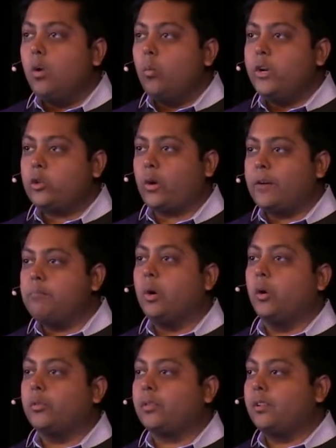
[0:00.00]
we tried
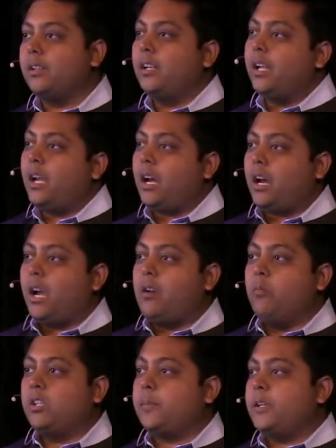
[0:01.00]
both.
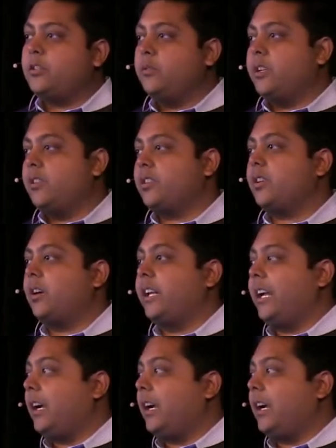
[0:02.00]
And especially when you're starting